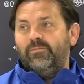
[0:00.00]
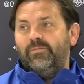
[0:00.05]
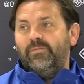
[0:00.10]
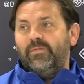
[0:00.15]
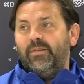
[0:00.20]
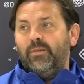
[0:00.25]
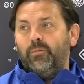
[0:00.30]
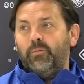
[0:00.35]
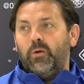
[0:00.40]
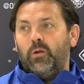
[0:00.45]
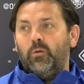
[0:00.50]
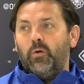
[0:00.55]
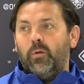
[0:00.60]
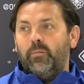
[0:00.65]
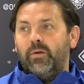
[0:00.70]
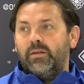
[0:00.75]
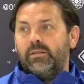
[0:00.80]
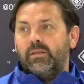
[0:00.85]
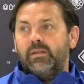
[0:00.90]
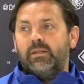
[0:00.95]
there'll be a lot of
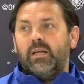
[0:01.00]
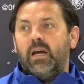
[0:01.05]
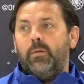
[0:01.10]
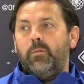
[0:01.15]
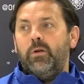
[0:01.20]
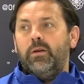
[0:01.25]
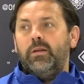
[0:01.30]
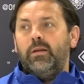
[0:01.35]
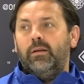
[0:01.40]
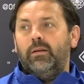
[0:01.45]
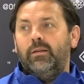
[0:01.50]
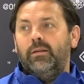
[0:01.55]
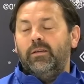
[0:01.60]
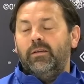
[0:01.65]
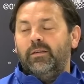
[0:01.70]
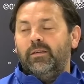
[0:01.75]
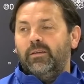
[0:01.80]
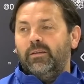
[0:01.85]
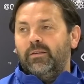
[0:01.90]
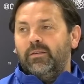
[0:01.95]
business happening here
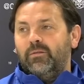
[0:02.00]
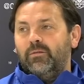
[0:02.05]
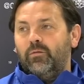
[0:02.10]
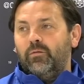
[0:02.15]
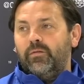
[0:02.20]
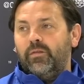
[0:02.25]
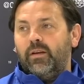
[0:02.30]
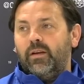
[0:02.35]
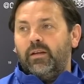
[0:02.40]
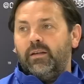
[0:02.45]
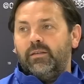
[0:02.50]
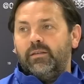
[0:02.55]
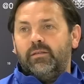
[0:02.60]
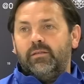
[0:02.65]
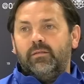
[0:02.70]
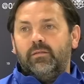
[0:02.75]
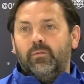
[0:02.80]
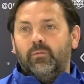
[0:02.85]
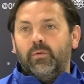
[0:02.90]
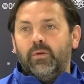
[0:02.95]
over the
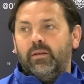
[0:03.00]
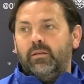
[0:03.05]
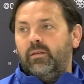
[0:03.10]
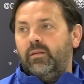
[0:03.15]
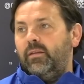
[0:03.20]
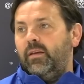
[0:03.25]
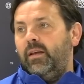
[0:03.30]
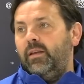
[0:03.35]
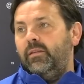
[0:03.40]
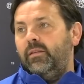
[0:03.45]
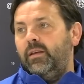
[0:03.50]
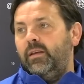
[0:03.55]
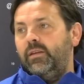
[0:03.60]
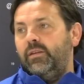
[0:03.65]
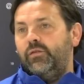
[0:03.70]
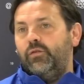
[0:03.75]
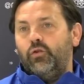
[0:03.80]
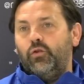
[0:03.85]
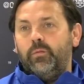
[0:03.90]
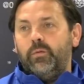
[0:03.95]
next week to 10
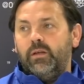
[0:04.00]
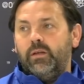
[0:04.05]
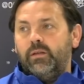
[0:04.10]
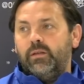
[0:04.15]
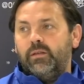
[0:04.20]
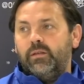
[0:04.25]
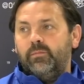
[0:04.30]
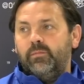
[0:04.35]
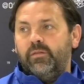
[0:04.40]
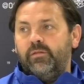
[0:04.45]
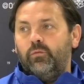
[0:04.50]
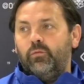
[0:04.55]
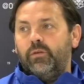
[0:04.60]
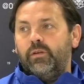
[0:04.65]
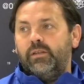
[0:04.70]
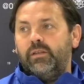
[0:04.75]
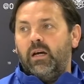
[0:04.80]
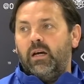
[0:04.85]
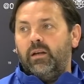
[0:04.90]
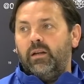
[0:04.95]
days, 2 weeks before the
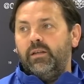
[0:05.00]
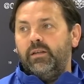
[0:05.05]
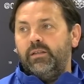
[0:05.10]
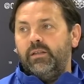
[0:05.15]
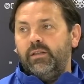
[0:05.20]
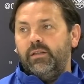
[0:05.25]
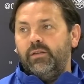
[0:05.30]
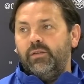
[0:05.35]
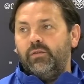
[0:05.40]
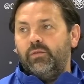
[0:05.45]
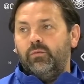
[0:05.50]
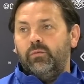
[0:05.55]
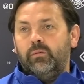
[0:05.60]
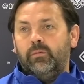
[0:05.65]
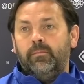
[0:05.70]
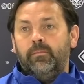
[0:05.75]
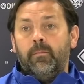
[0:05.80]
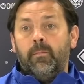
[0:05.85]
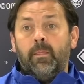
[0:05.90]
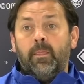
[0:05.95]
start of the season, so
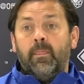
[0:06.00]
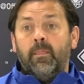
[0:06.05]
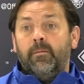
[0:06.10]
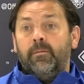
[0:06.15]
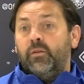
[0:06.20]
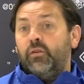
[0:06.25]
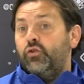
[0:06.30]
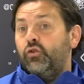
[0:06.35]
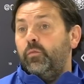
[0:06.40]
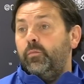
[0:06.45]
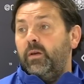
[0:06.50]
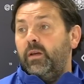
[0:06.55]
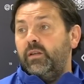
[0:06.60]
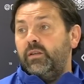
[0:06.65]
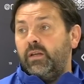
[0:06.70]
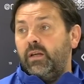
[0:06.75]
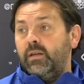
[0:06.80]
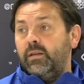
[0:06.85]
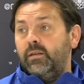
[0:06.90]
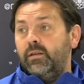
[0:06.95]
they should be
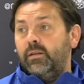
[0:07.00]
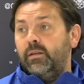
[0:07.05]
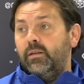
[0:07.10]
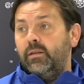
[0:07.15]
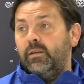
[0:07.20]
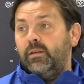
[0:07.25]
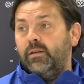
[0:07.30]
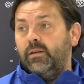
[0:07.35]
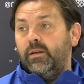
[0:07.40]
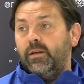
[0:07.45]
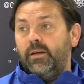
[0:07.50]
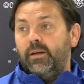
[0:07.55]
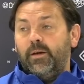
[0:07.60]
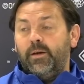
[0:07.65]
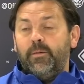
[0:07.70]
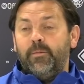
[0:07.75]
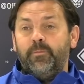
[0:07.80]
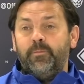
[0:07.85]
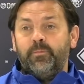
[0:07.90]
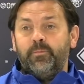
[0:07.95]
excited.
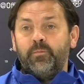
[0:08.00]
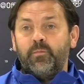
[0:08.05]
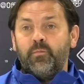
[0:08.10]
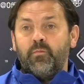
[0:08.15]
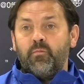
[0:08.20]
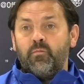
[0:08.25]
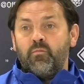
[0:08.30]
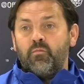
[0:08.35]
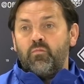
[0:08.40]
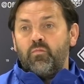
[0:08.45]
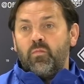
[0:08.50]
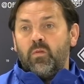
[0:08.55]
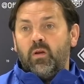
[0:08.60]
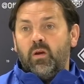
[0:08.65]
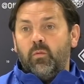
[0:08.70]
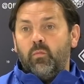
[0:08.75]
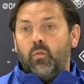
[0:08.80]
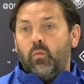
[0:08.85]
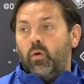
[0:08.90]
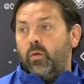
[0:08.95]
And
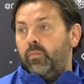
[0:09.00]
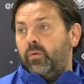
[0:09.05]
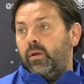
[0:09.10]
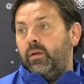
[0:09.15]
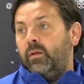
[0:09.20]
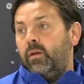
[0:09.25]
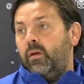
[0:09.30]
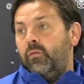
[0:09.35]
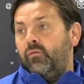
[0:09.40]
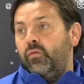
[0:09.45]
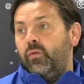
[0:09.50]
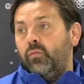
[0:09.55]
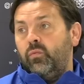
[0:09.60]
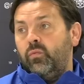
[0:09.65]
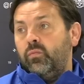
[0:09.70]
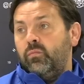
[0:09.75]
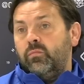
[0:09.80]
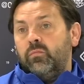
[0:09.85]
we want to bring a real